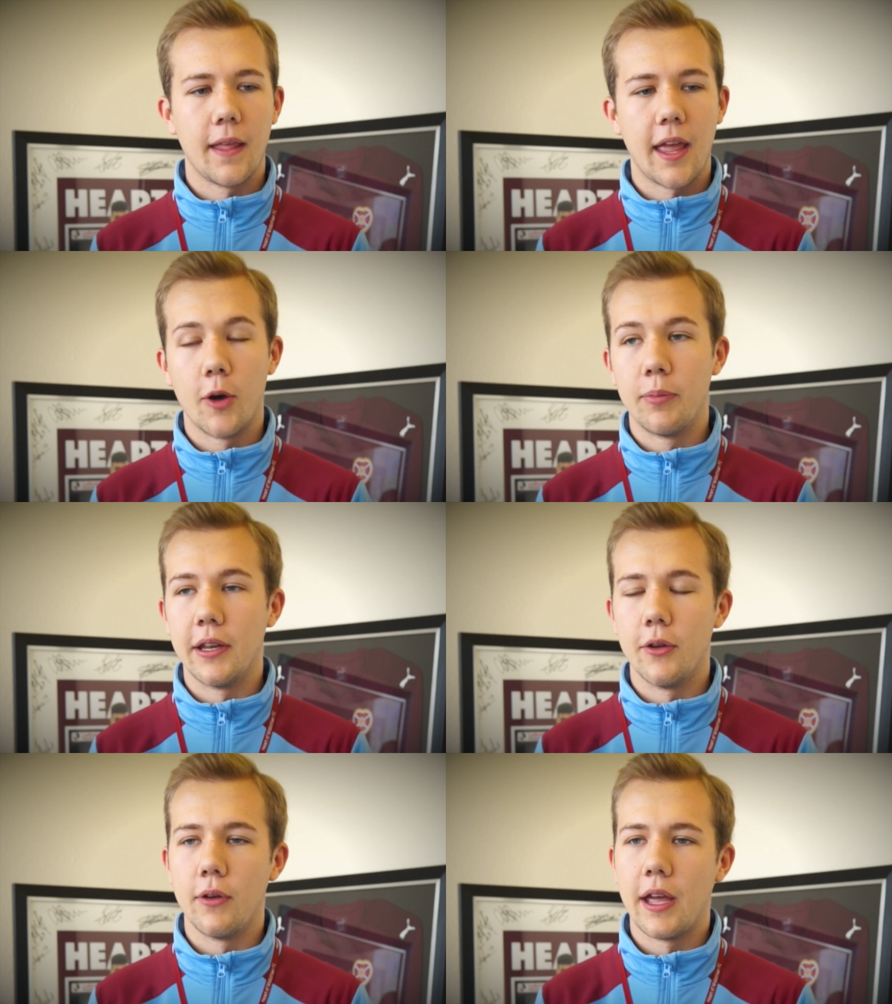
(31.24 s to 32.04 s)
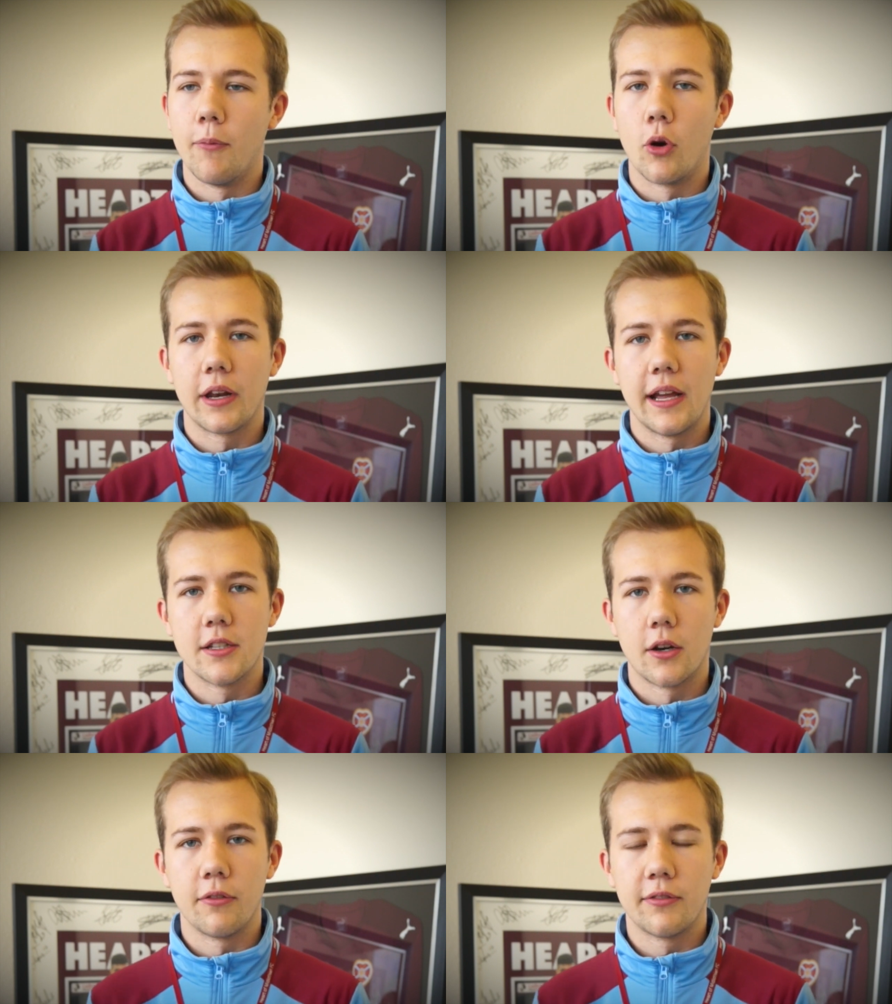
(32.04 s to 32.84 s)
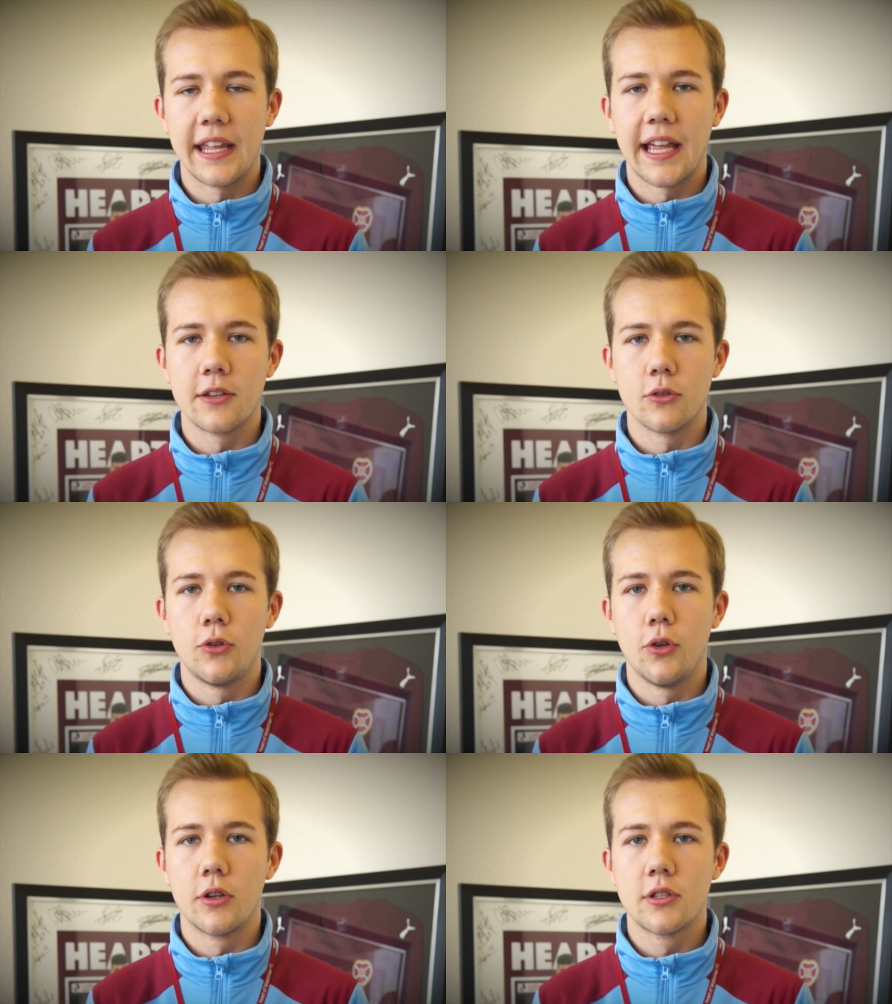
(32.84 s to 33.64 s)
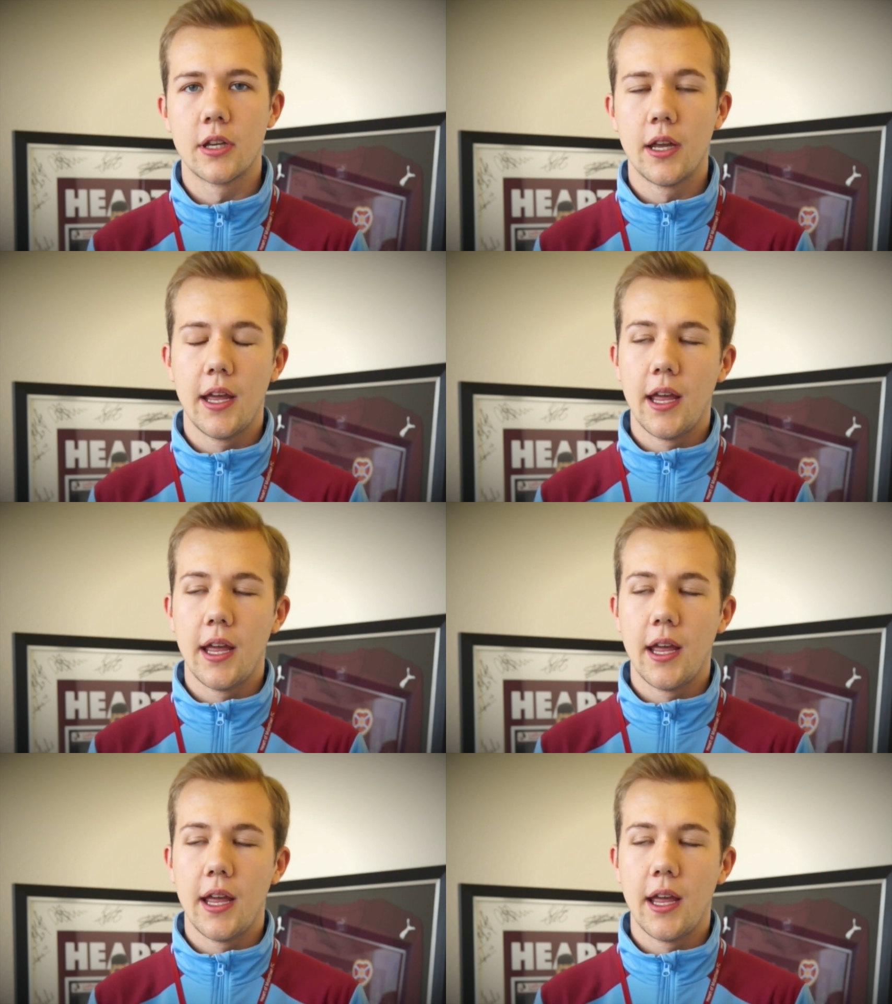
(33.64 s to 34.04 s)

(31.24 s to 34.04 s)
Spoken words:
helping to organise our Tynecastle tours.